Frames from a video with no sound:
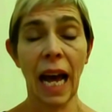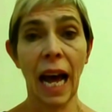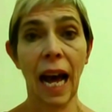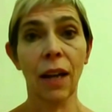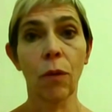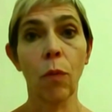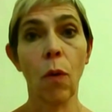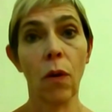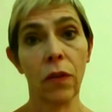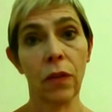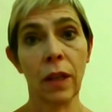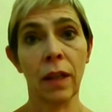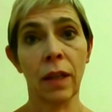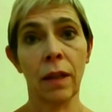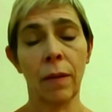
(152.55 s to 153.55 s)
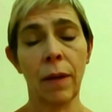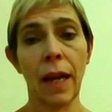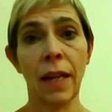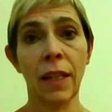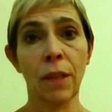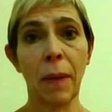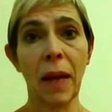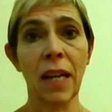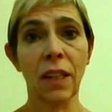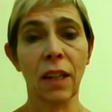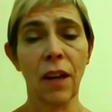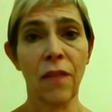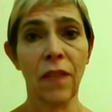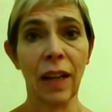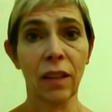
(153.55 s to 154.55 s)
And what the independent
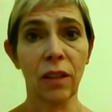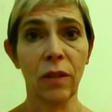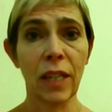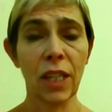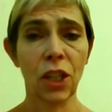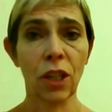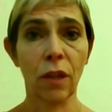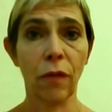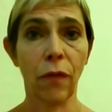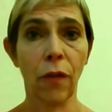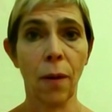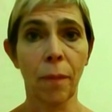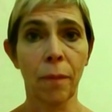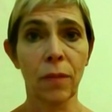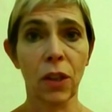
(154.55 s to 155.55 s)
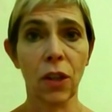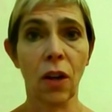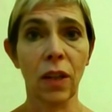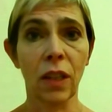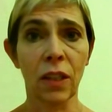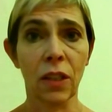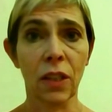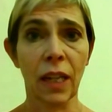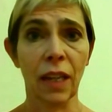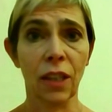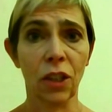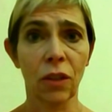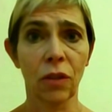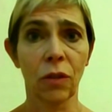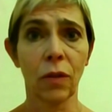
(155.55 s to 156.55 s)
evaluation from Scotland's
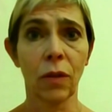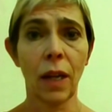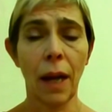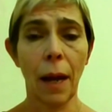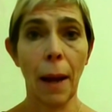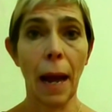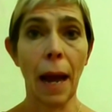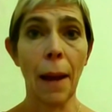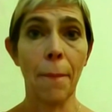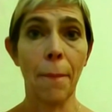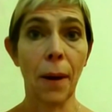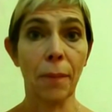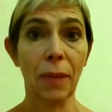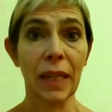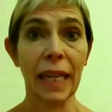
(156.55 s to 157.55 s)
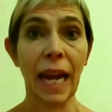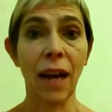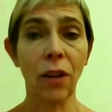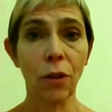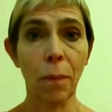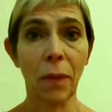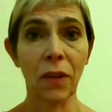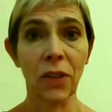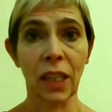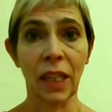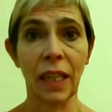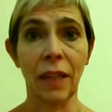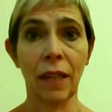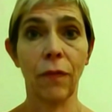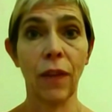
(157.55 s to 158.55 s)
national uh, public health
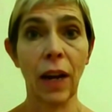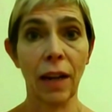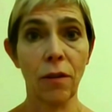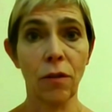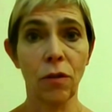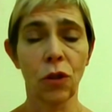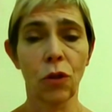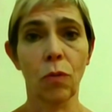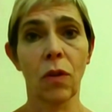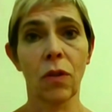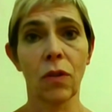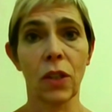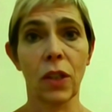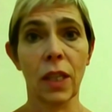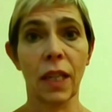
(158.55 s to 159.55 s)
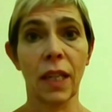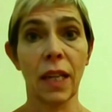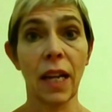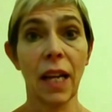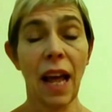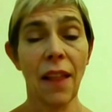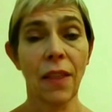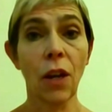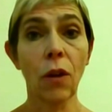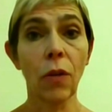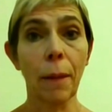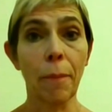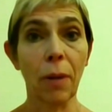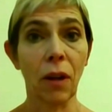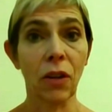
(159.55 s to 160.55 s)
body found was that the only
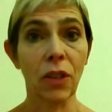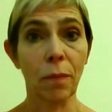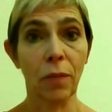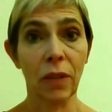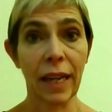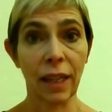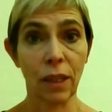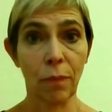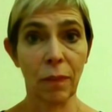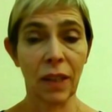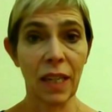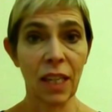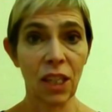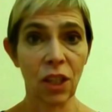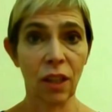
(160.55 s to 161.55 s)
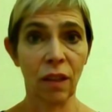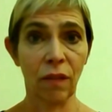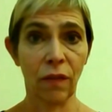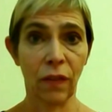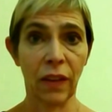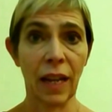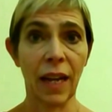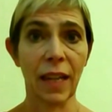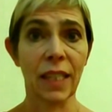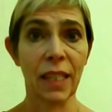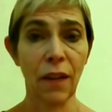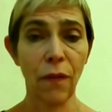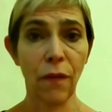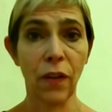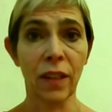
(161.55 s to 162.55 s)
plausible explanation for that
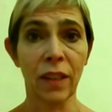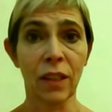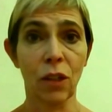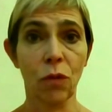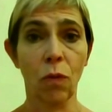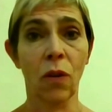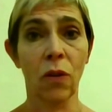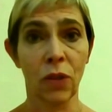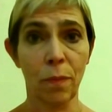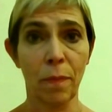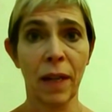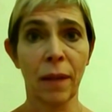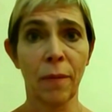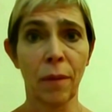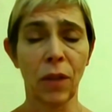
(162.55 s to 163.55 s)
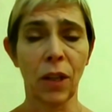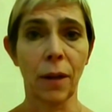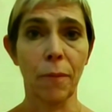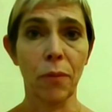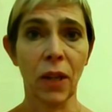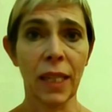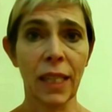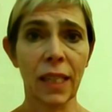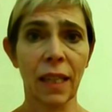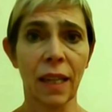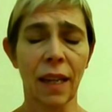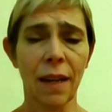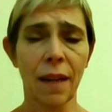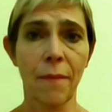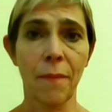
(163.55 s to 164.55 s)
difference was minimum unit
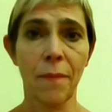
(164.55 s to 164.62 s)
pricing.